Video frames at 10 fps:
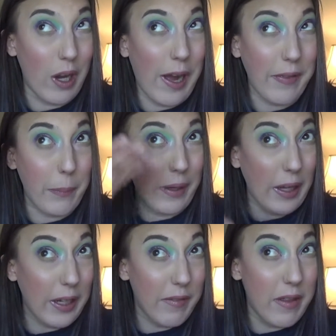At the
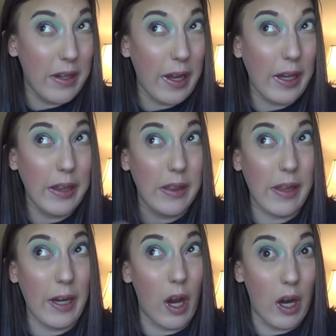beginning of the day,
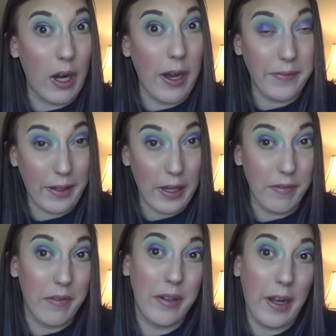they are at the end
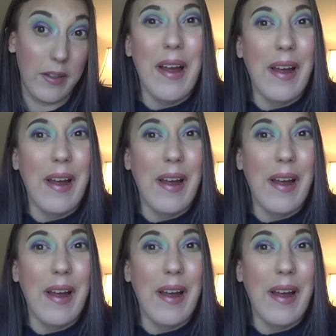of the day.